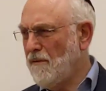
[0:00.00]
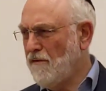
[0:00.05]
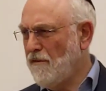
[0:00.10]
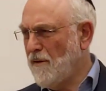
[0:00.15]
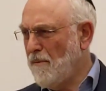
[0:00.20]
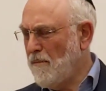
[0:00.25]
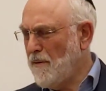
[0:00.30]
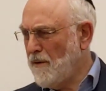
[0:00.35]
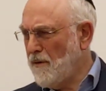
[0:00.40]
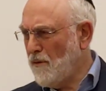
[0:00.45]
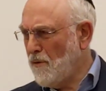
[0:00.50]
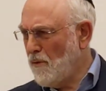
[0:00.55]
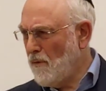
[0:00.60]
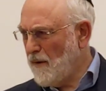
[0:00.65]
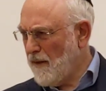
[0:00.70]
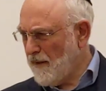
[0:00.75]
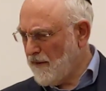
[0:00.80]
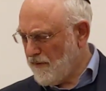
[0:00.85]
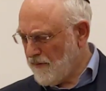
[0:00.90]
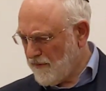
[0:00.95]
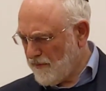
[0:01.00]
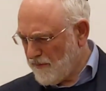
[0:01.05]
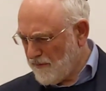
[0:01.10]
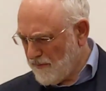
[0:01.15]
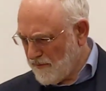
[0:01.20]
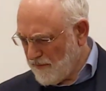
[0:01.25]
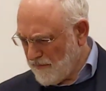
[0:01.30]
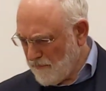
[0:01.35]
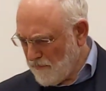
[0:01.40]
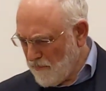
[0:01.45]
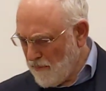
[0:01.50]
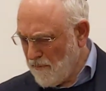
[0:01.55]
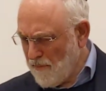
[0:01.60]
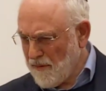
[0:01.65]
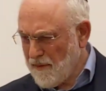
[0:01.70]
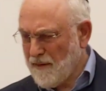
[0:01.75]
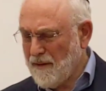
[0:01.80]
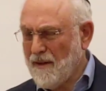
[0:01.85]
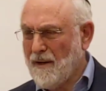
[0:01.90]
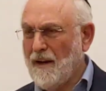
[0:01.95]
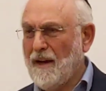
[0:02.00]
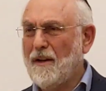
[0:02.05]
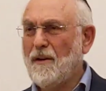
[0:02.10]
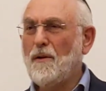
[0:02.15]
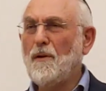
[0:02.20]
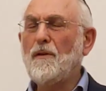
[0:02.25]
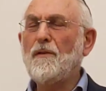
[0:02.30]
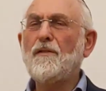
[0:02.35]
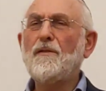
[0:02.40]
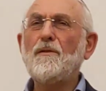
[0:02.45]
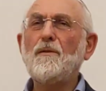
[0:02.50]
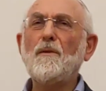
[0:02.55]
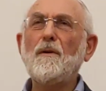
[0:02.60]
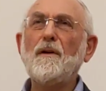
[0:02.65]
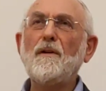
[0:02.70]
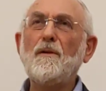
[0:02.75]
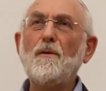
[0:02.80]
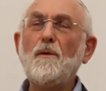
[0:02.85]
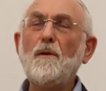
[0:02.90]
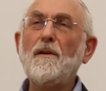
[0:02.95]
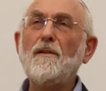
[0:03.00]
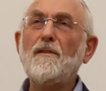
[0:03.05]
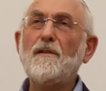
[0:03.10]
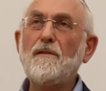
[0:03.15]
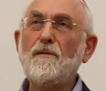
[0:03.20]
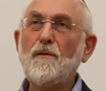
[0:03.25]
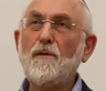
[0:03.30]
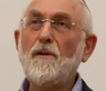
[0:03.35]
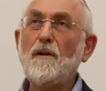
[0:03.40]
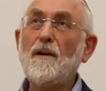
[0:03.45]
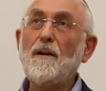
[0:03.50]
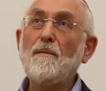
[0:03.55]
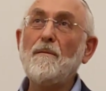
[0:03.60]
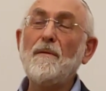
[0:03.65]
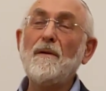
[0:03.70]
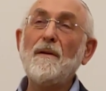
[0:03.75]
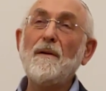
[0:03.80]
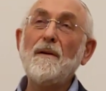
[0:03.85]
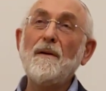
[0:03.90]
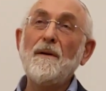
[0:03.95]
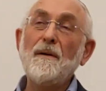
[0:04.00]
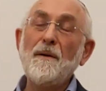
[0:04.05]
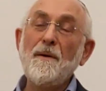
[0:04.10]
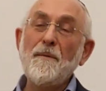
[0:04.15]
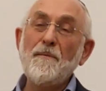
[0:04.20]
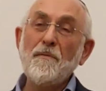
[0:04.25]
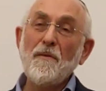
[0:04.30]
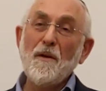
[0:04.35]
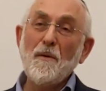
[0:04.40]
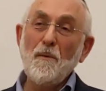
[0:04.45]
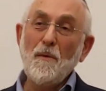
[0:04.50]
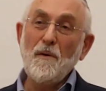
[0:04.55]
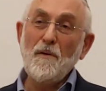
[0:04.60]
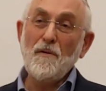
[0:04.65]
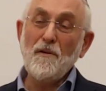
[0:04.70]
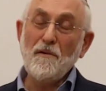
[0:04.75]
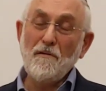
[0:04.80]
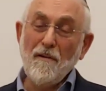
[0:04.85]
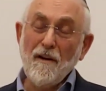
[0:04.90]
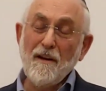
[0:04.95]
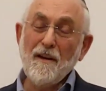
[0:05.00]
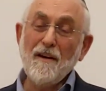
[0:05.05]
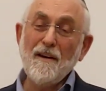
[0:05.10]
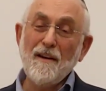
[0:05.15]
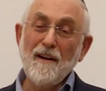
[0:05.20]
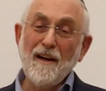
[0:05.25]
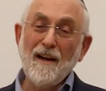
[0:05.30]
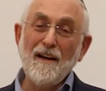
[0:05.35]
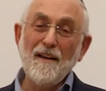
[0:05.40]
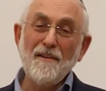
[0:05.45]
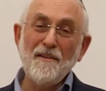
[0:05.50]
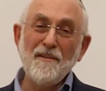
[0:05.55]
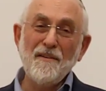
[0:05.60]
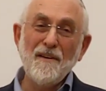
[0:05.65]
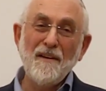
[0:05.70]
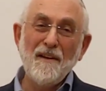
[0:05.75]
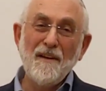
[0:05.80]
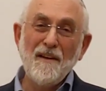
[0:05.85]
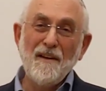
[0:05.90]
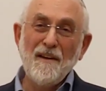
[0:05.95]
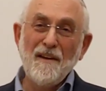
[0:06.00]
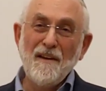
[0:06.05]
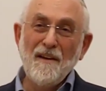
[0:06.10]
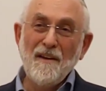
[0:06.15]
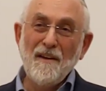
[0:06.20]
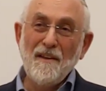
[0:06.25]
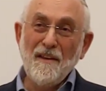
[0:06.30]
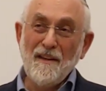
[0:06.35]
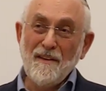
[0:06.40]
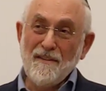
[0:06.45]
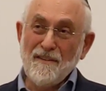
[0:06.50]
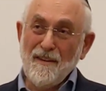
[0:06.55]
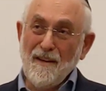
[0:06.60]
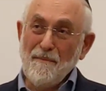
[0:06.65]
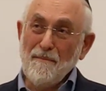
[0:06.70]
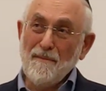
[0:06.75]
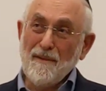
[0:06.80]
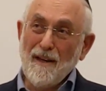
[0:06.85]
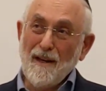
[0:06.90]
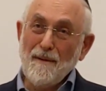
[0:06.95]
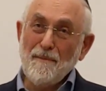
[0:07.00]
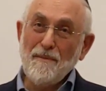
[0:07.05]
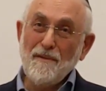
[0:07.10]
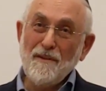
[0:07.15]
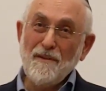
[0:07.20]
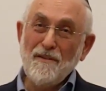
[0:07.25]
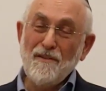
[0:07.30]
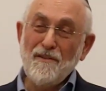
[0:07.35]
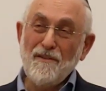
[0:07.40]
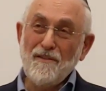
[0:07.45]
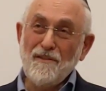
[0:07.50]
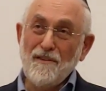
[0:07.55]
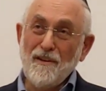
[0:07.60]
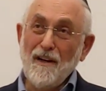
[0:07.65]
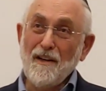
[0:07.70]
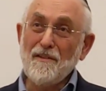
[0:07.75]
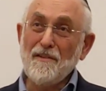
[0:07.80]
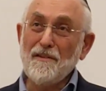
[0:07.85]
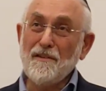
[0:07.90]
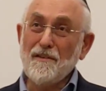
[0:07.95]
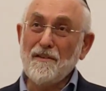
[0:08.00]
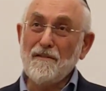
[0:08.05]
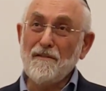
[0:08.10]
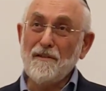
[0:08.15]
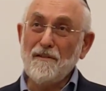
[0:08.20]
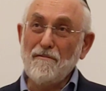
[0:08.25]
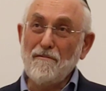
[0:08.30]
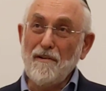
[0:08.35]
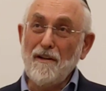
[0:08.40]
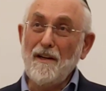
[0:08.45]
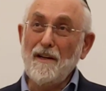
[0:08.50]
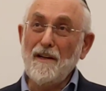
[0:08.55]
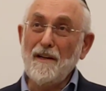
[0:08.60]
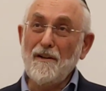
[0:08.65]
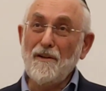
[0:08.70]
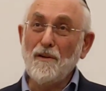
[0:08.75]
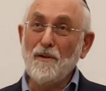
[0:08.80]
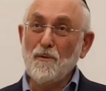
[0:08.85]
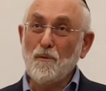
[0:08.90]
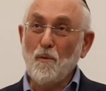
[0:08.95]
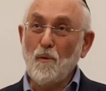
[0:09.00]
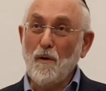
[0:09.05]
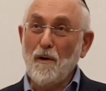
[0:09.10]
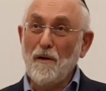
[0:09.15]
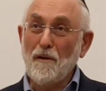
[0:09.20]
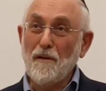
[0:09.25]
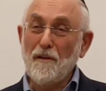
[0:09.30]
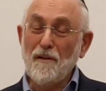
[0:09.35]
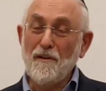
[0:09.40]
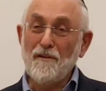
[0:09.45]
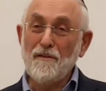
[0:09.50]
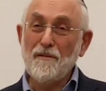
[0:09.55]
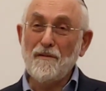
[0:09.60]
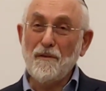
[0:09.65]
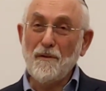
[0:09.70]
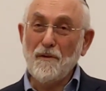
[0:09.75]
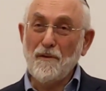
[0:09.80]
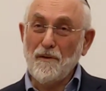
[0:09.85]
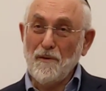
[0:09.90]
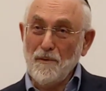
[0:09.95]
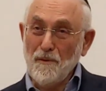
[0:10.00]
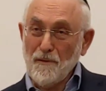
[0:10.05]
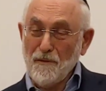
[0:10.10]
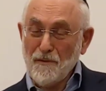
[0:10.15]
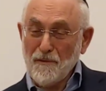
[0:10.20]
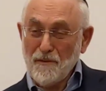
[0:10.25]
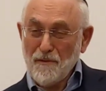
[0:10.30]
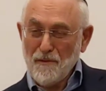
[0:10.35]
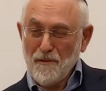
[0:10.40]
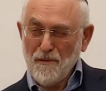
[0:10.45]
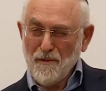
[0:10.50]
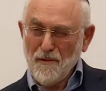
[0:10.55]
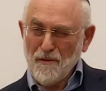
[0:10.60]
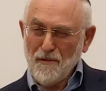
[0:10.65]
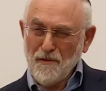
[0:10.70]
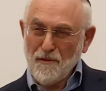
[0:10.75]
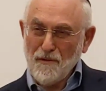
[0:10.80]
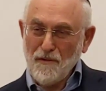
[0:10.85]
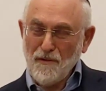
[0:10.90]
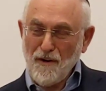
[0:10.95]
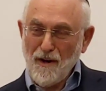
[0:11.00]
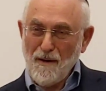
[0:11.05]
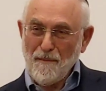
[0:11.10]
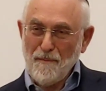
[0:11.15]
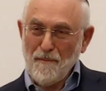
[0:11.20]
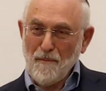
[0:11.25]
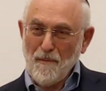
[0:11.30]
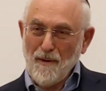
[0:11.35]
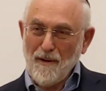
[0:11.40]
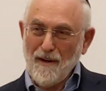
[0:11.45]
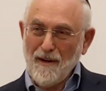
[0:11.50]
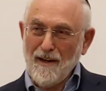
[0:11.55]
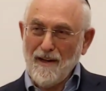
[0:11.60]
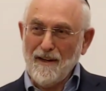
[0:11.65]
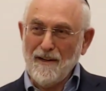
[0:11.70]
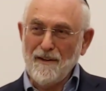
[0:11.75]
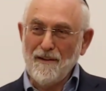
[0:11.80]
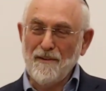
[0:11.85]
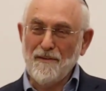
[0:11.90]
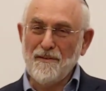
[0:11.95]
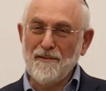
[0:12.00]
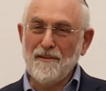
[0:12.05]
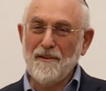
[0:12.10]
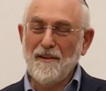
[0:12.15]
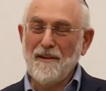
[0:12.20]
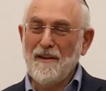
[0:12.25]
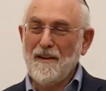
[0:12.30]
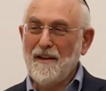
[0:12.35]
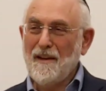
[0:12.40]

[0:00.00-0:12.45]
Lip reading: for Ainuas Mumon and also Ainuas Devuim, we should recognize that sometimes it's just really not worth it for those sharp one-liners,